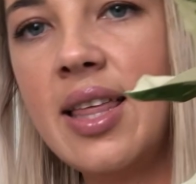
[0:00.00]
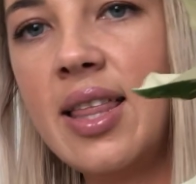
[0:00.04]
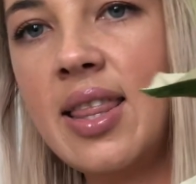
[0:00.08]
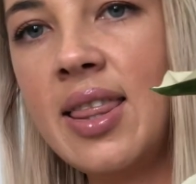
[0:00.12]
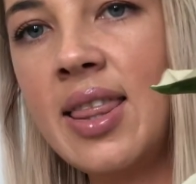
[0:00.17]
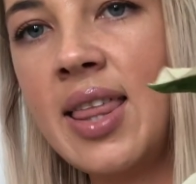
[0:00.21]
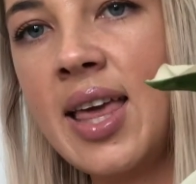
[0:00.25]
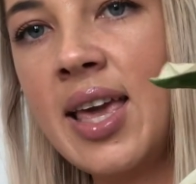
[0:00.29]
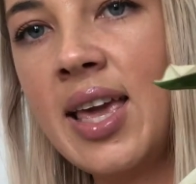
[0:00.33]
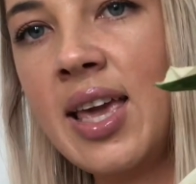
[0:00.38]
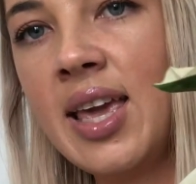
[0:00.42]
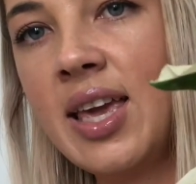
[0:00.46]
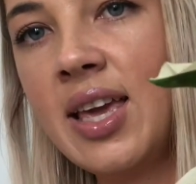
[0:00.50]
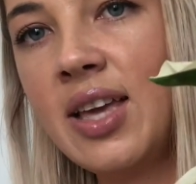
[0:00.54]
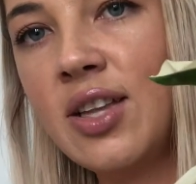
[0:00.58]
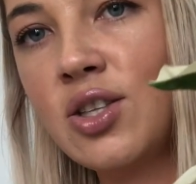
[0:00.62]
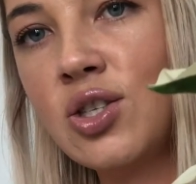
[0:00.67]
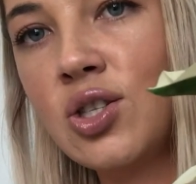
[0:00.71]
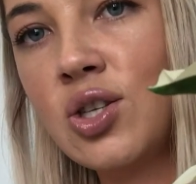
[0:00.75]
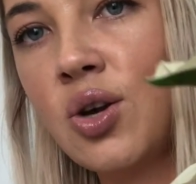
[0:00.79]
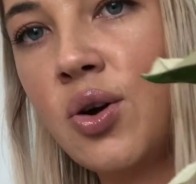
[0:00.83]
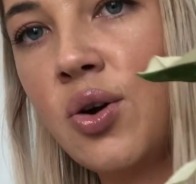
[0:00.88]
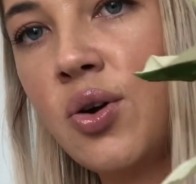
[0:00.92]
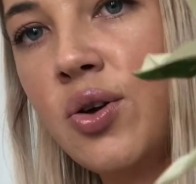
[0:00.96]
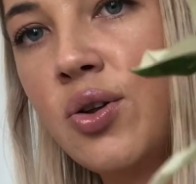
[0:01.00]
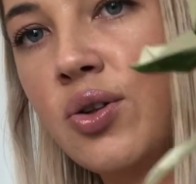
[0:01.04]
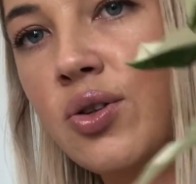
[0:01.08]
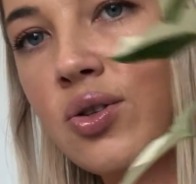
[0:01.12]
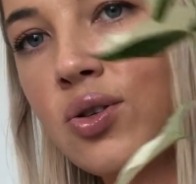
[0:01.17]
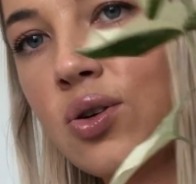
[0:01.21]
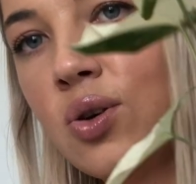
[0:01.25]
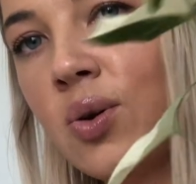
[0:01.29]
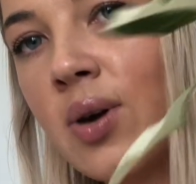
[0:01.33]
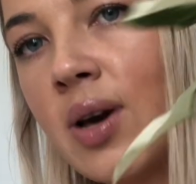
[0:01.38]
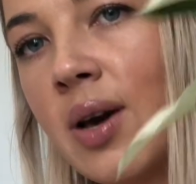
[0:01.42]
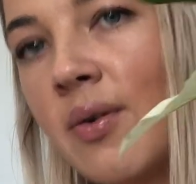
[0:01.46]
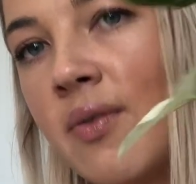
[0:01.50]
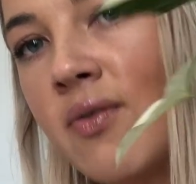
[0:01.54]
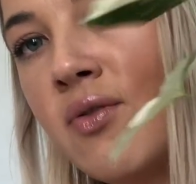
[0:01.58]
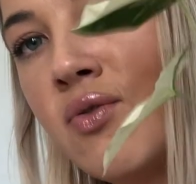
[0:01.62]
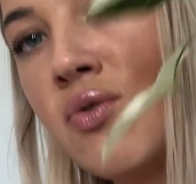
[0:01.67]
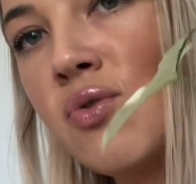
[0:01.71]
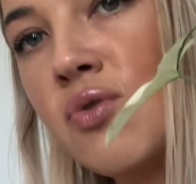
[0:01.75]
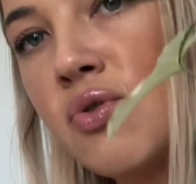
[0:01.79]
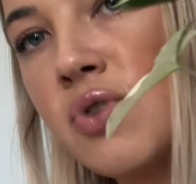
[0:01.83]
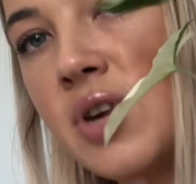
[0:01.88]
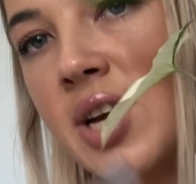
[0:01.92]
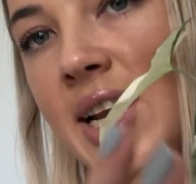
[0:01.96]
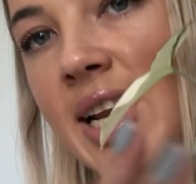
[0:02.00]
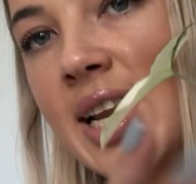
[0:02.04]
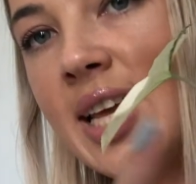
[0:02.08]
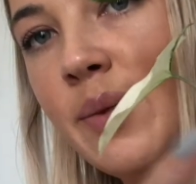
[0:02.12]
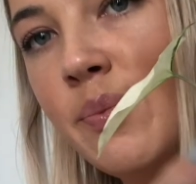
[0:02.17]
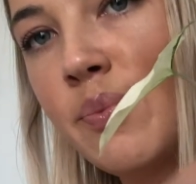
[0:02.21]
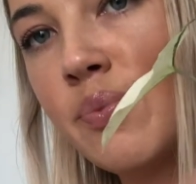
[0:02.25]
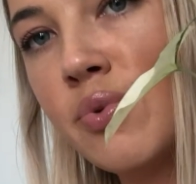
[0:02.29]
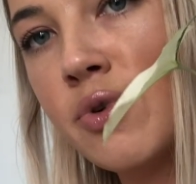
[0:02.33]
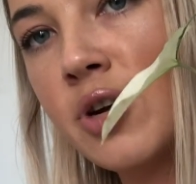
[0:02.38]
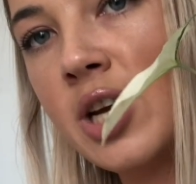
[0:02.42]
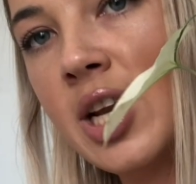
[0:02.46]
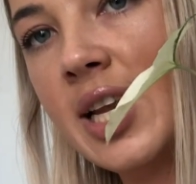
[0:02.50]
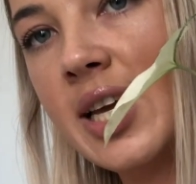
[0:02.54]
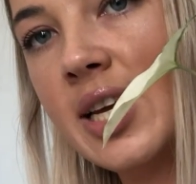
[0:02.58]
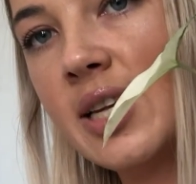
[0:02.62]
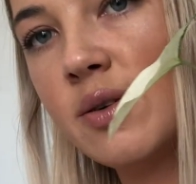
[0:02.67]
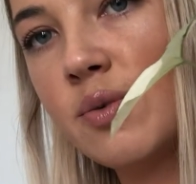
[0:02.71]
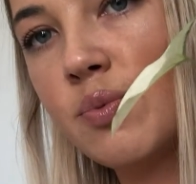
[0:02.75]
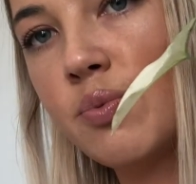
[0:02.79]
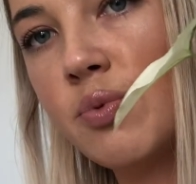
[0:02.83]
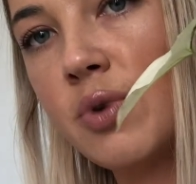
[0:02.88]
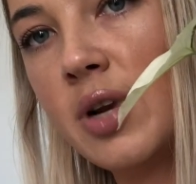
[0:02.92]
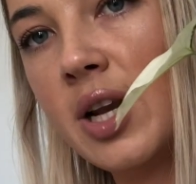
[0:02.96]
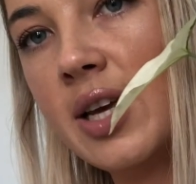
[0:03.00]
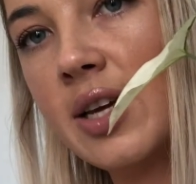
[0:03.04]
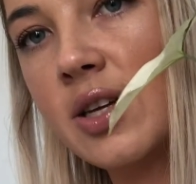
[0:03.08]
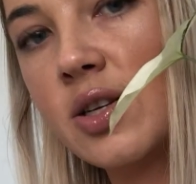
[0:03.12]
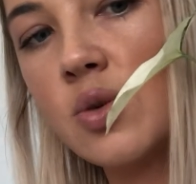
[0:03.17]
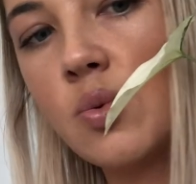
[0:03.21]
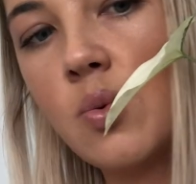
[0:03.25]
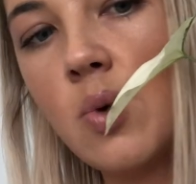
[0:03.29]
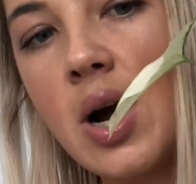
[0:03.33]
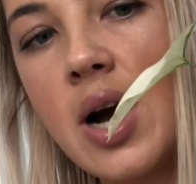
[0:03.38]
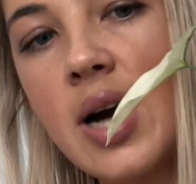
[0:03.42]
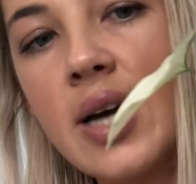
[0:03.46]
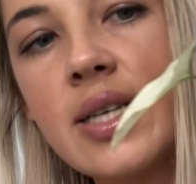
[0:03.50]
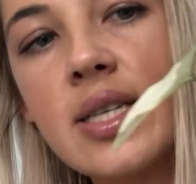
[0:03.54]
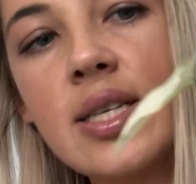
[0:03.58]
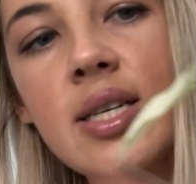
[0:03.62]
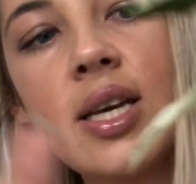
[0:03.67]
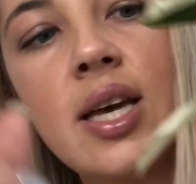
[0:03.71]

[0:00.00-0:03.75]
they turn to a really brilliant white.